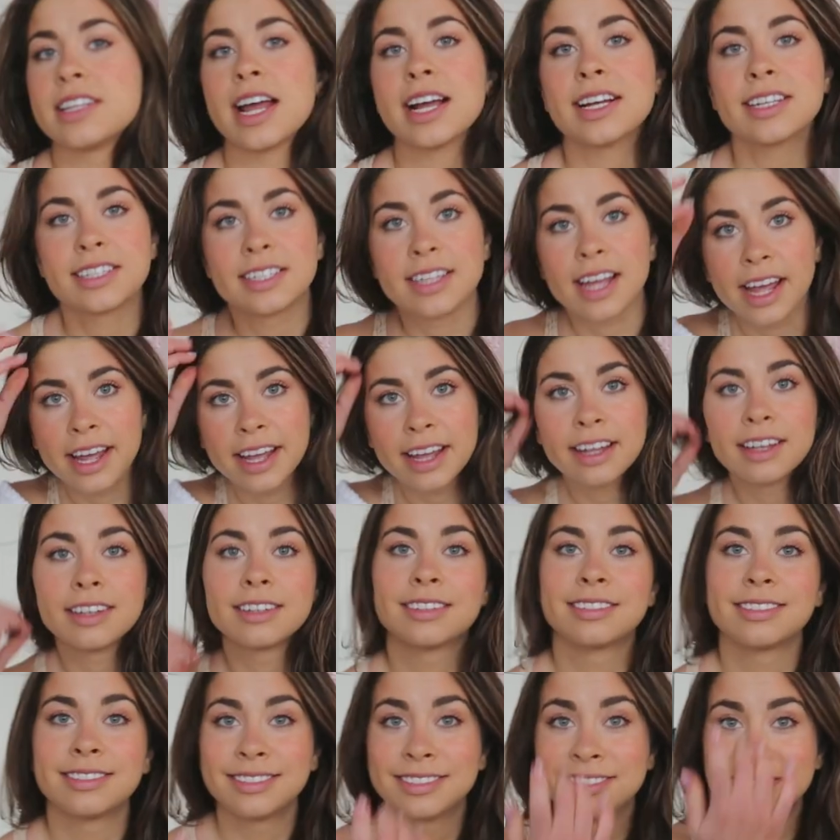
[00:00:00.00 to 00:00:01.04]
The next day,
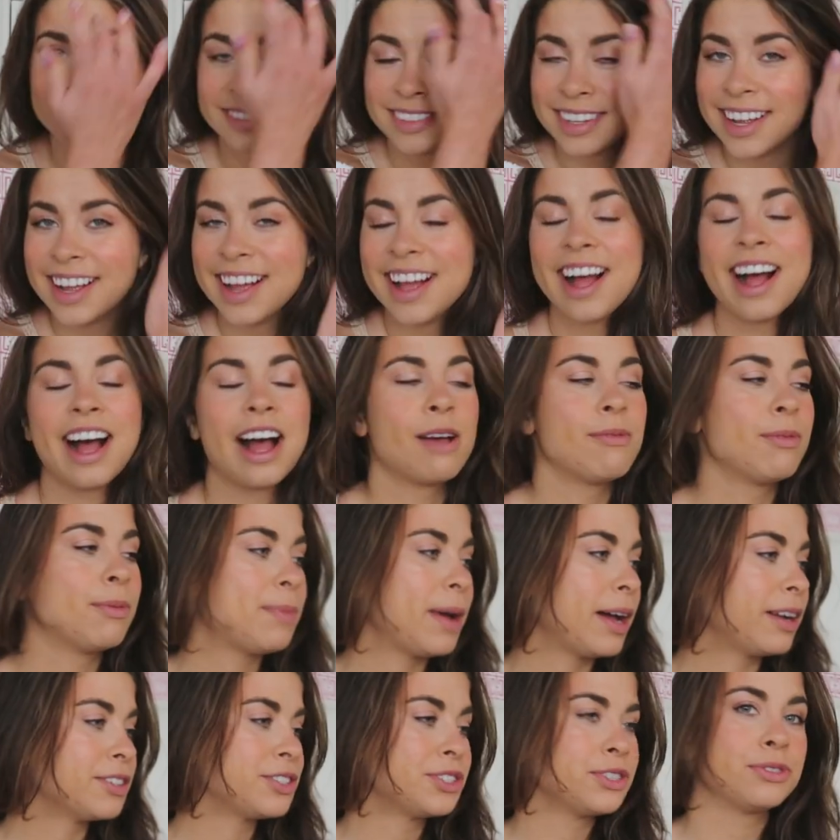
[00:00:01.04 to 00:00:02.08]
I'm
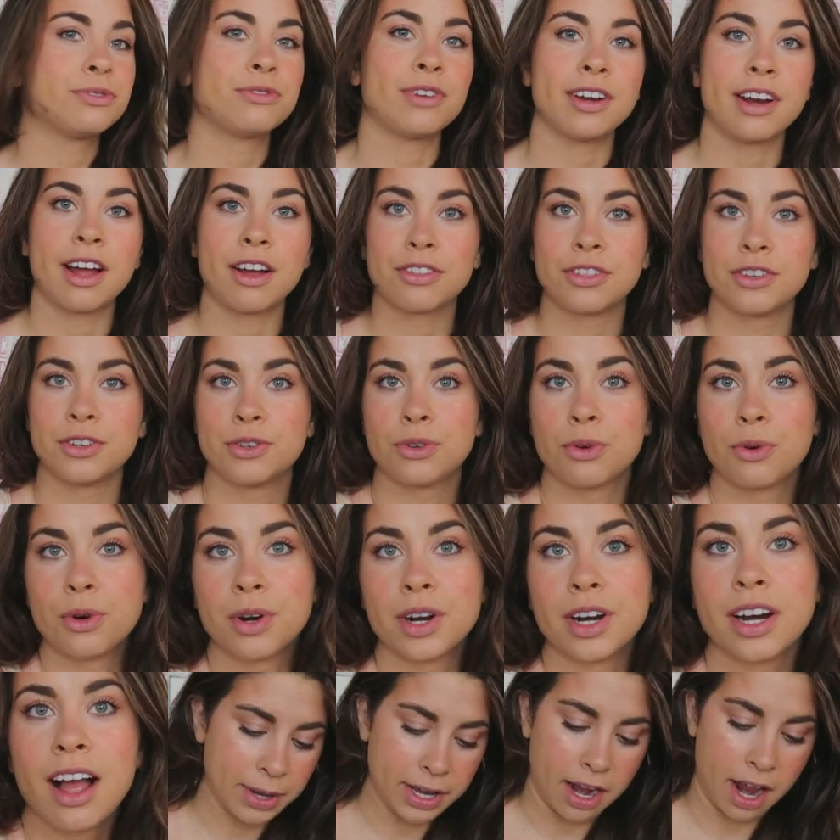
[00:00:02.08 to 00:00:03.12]
about to run out the
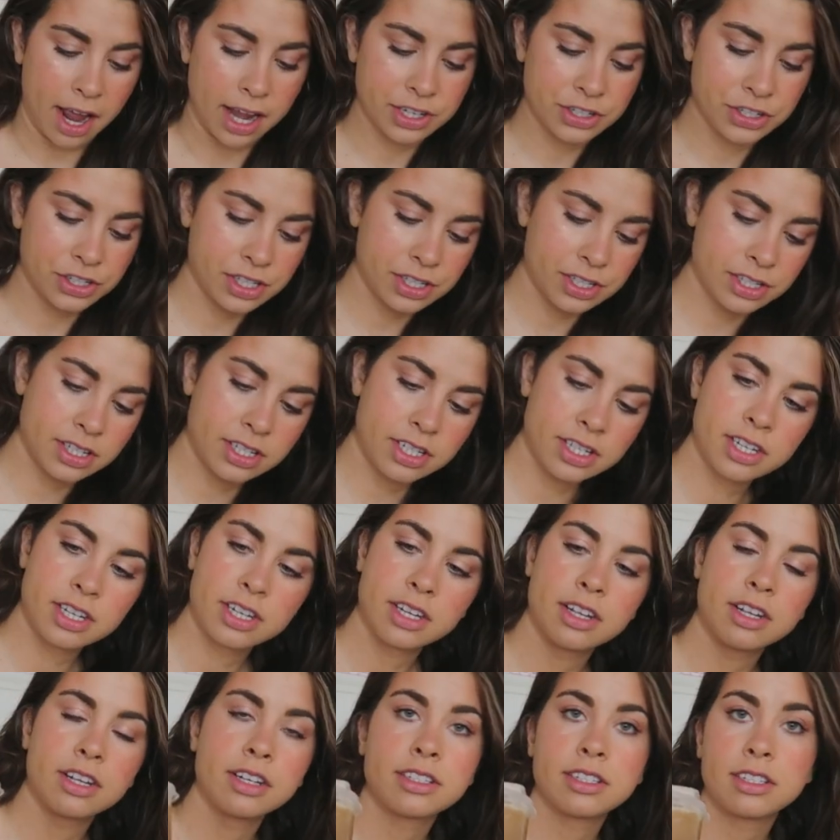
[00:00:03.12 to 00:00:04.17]
door, but I just
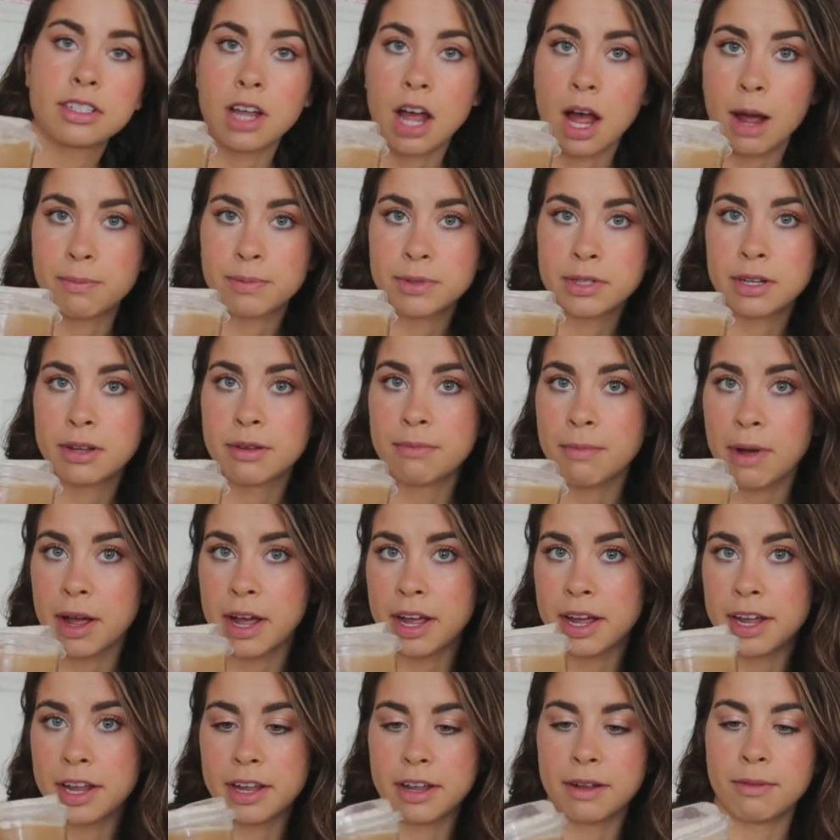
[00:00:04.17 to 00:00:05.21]
stopped
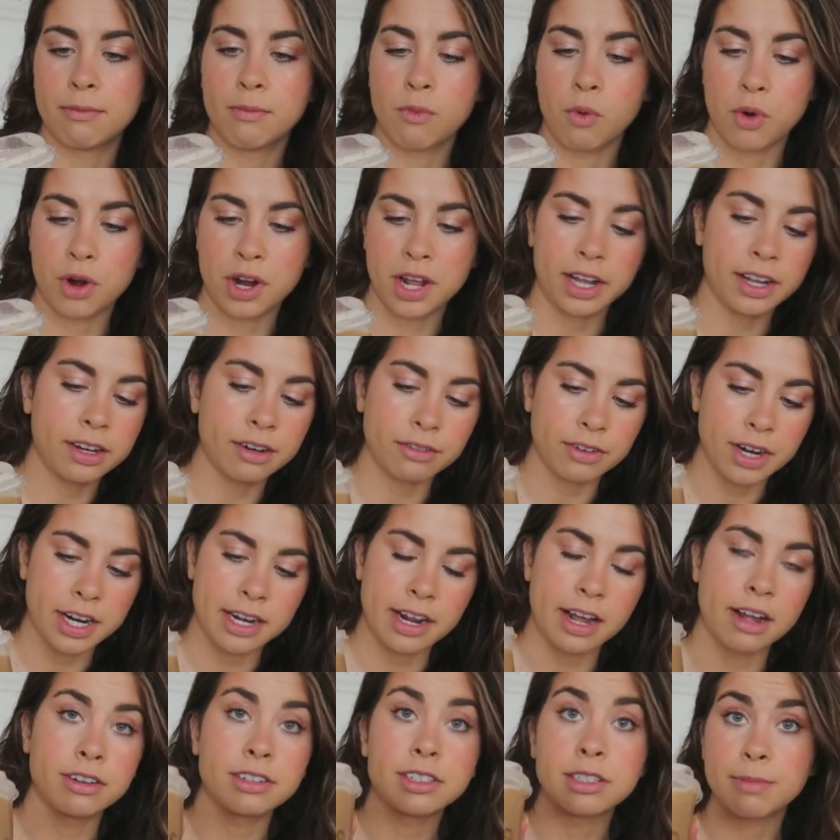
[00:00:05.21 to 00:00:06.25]
my morning right
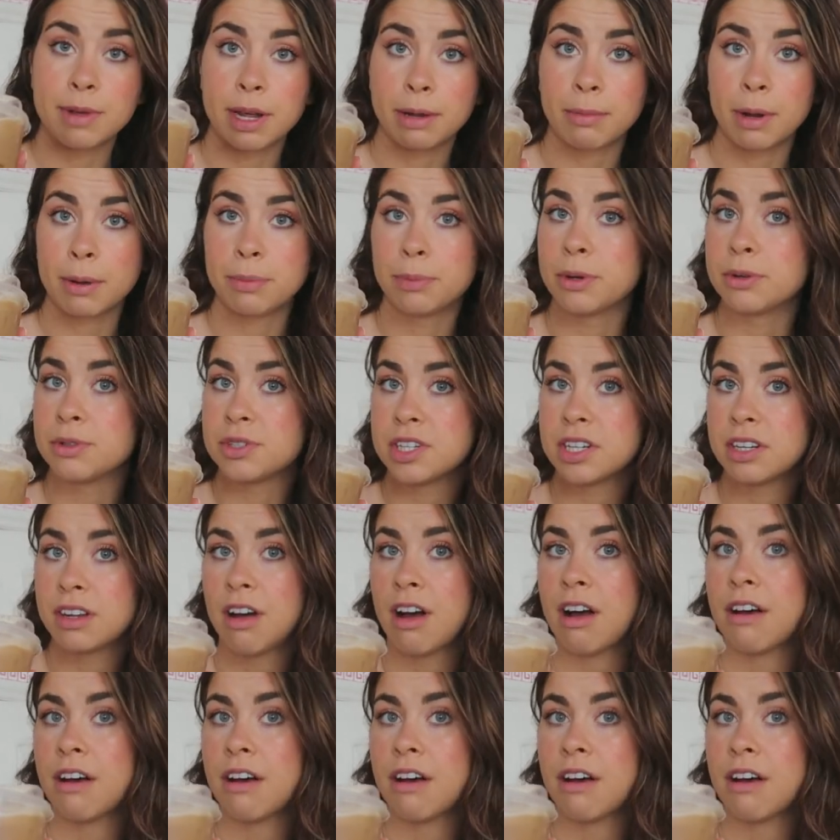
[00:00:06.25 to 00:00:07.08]
now to make my protein